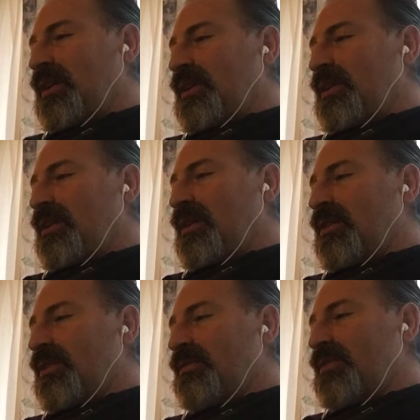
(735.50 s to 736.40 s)
their
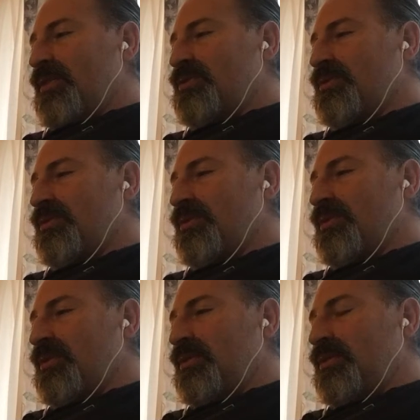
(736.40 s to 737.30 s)
hunger for the
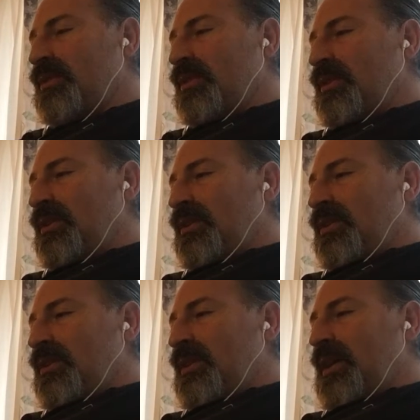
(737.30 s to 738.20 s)
truth.
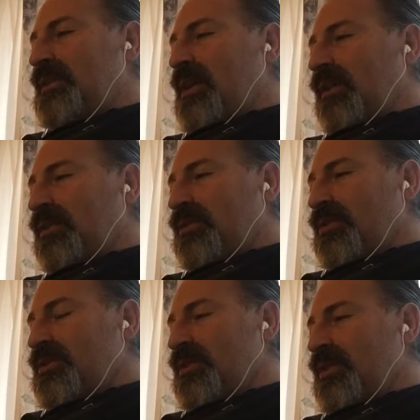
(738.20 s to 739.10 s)
The
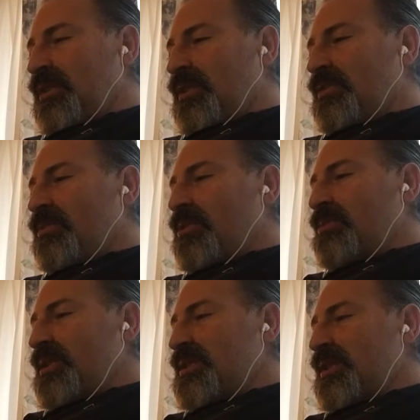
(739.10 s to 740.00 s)
idolaters, the
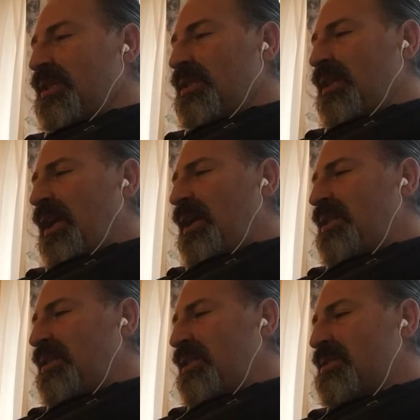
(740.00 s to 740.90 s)
Romans, the
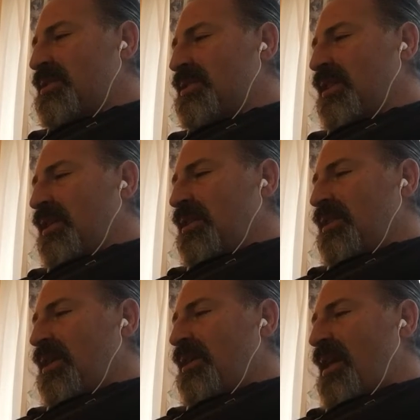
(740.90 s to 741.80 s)
atheists,
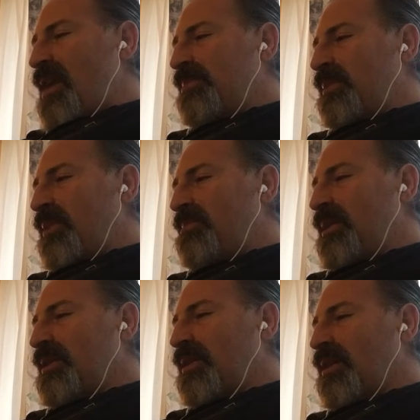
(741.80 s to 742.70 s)
the unhappy we
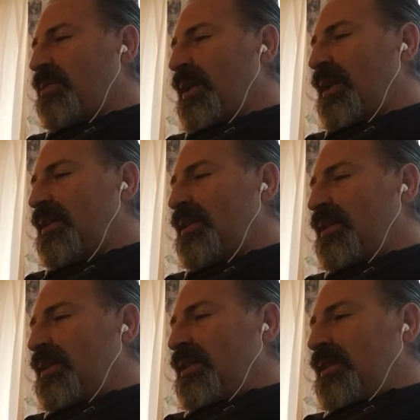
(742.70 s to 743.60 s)
meet on our way,
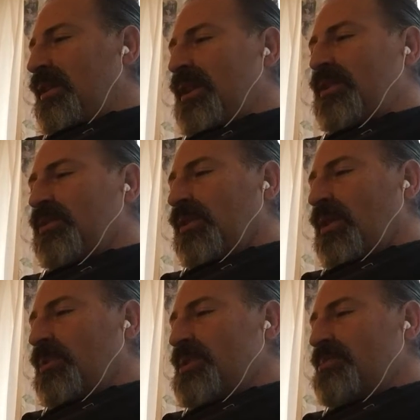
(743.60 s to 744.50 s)
and you will
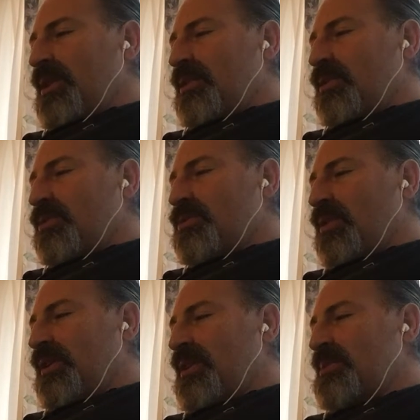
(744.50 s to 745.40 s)
always meet those who
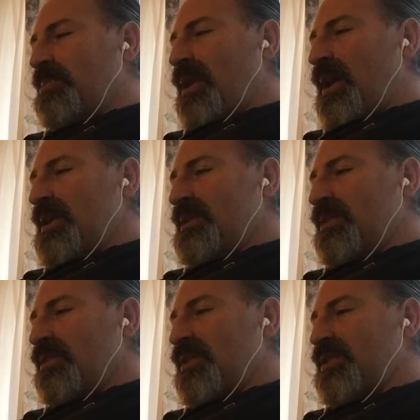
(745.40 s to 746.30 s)
are despised in
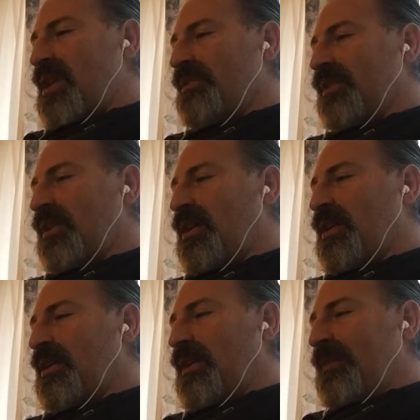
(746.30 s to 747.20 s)
their desire for
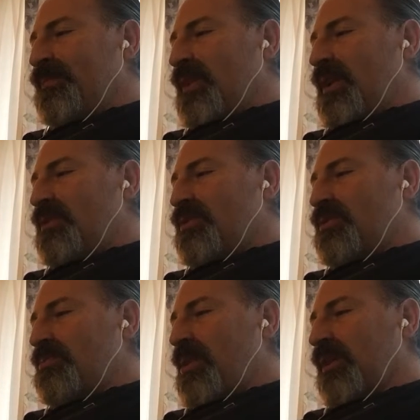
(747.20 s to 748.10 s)
God, either
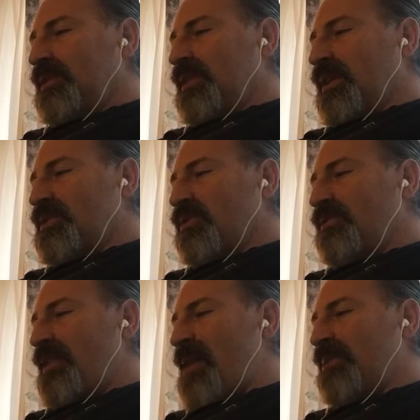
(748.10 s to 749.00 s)
through politics or
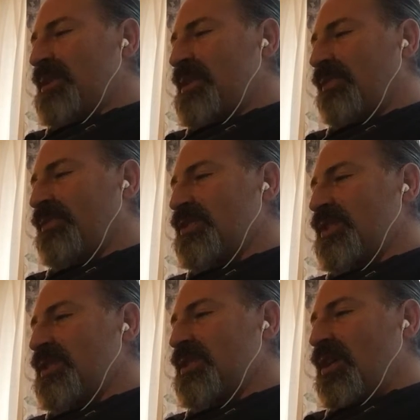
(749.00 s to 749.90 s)
family
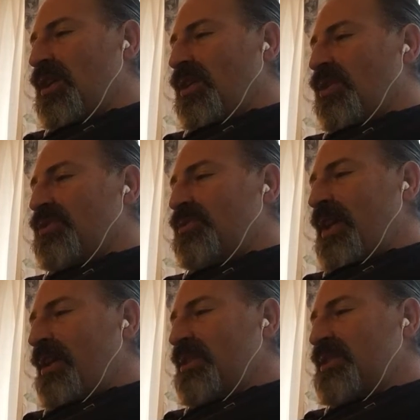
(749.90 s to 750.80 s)
selfishness, or through
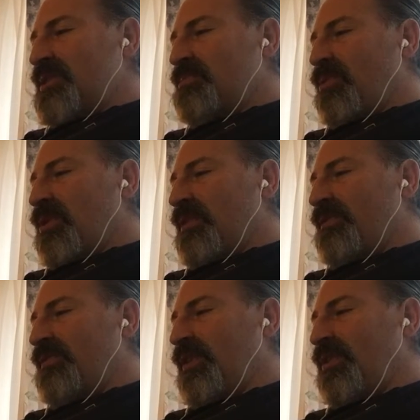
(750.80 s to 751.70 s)
heresies born of
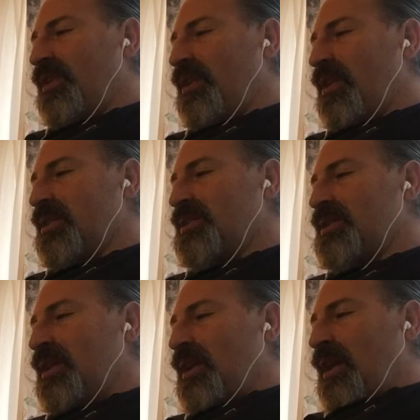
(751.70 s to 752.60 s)
filthy hearts
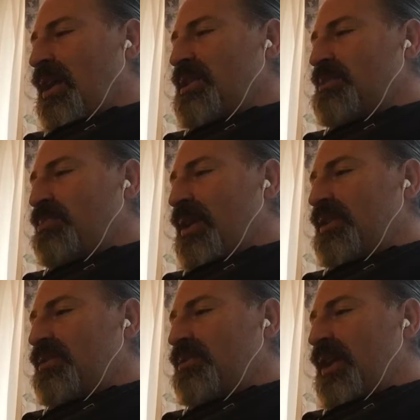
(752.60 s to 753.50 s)
and
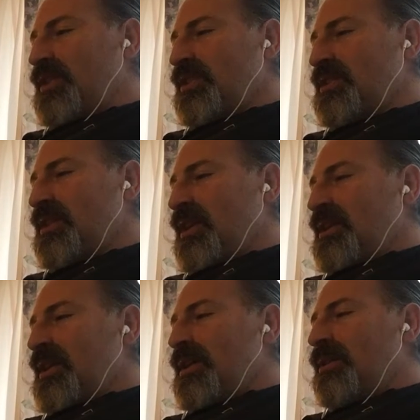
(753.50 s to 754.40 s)
spread through nations.
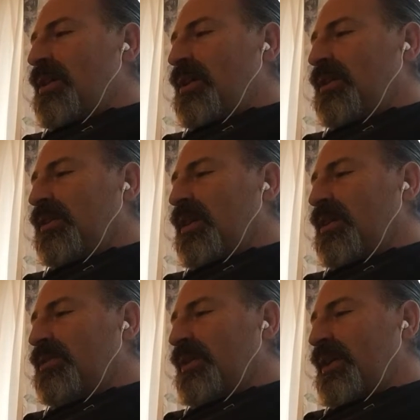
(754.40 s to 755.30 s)
They are all
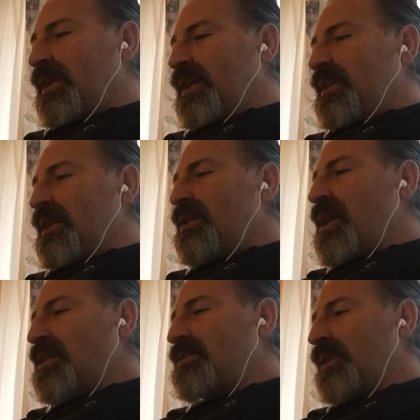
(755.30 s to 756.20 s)
hungry. They are
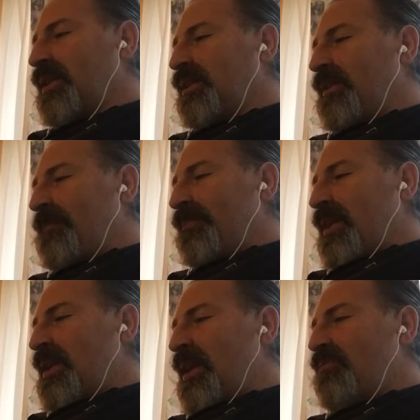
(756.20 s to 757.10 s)
hungry,
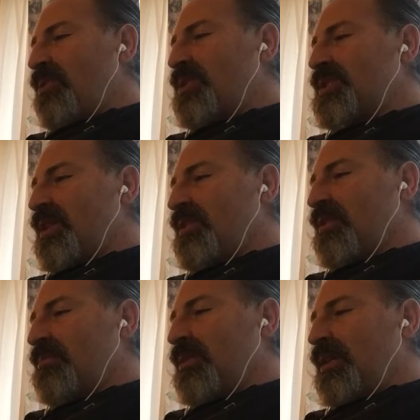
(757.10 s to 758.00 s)
and I have mercy on
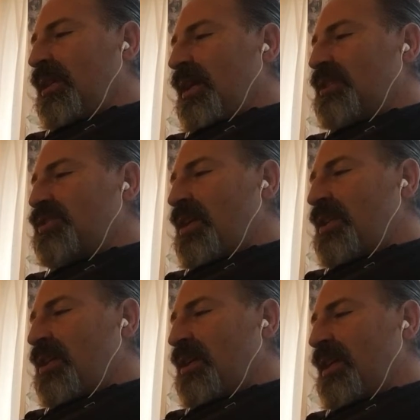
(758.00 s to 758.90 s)
them. And should I
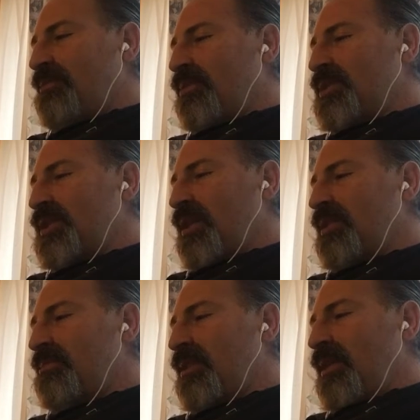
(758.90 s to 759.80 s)
not have mercy on
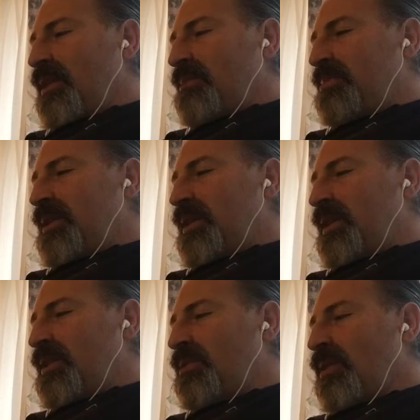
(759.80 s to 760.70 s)
them, being
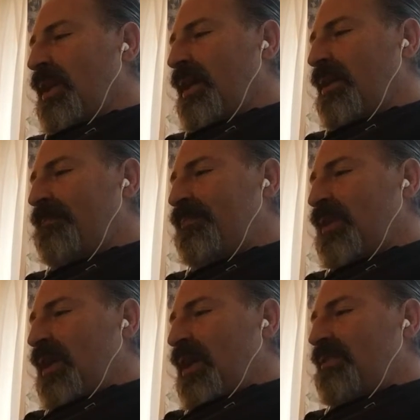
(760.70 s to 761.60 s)
he who I am?
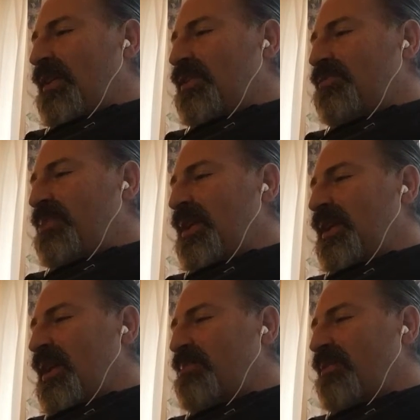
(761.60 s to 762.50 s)
If out of
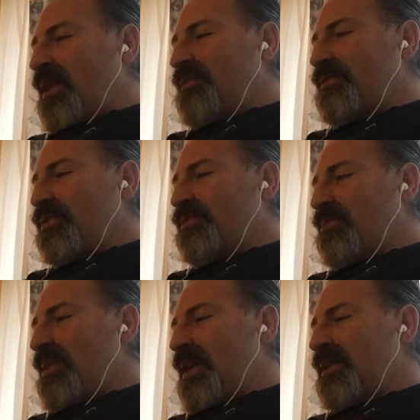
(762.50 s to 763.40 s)
pity I provide food for
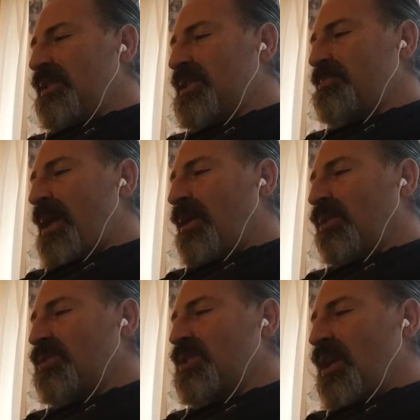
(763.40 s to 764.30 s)
men and
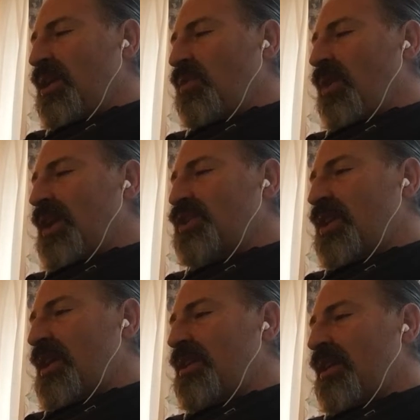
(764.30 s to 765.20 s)
sparrows, why should
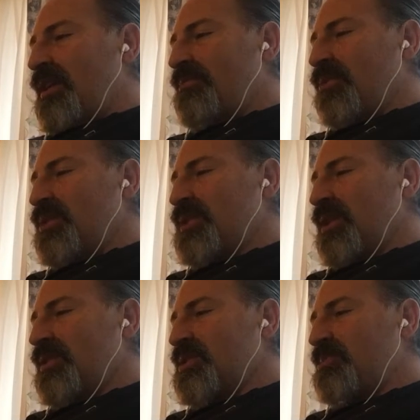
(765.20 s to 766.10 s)
I not have mercy
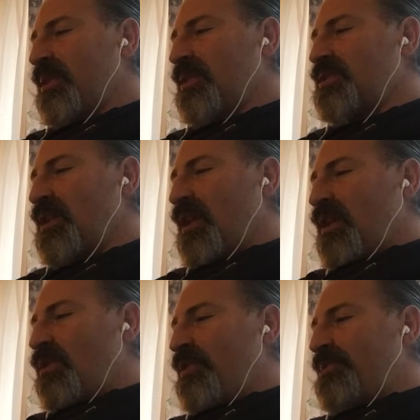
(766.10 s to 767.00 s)
on the spirits
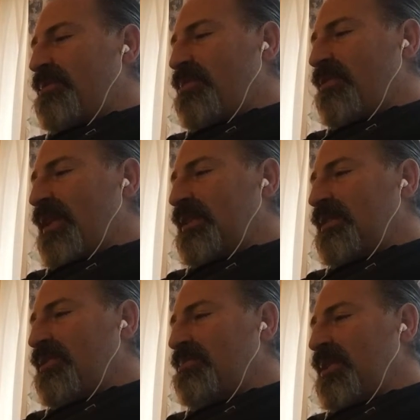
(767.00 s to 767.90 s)
who have been
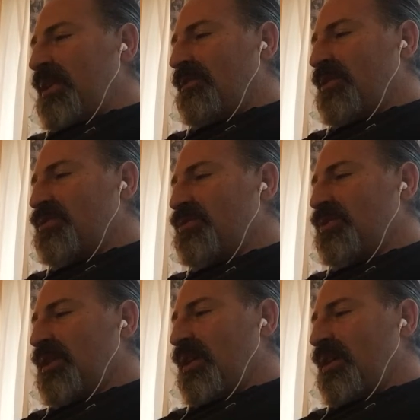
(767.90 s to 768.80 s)
prevented from being of the true
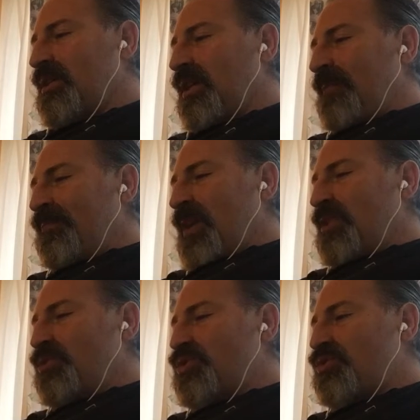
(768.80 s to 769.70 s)
God, and
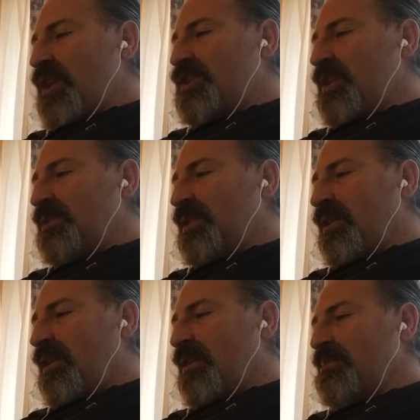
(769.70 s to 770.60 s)
who stretch out the
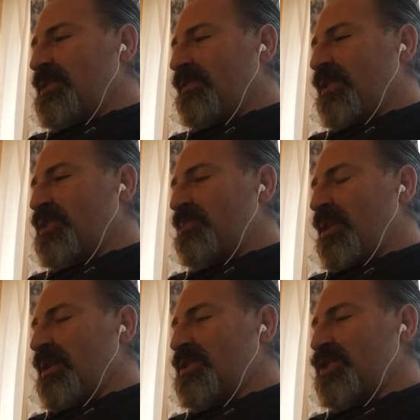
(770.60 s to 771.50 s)
arms of their
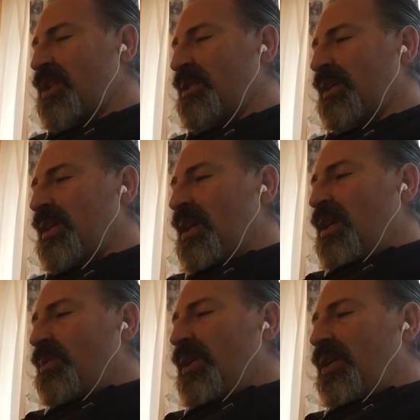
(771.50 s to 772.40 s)
spirits, shouting,
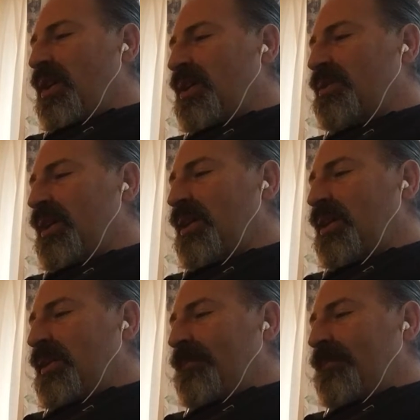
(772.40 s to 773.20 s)
"We are hungry!"